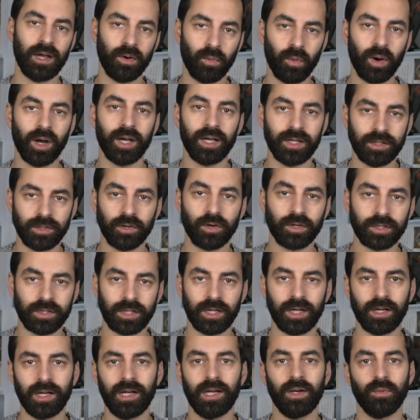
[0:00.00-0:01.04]
why a
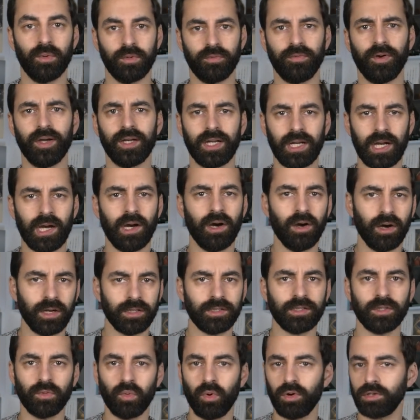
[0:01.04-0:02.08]
doctor would find it
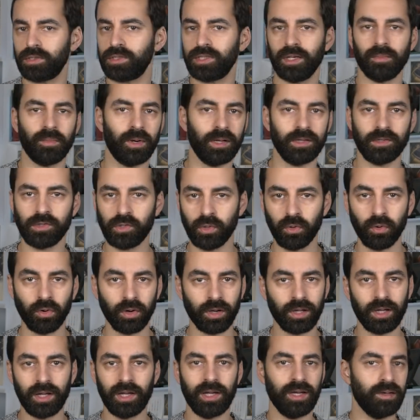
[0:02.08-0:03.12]
hard to watch someone
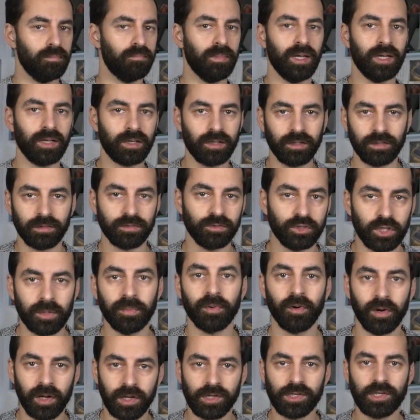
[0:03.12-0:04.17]
talk medical
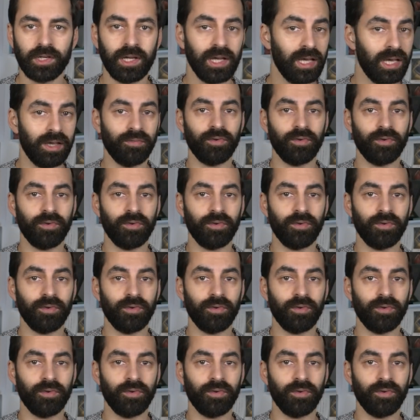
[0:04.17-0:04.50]
gibberish.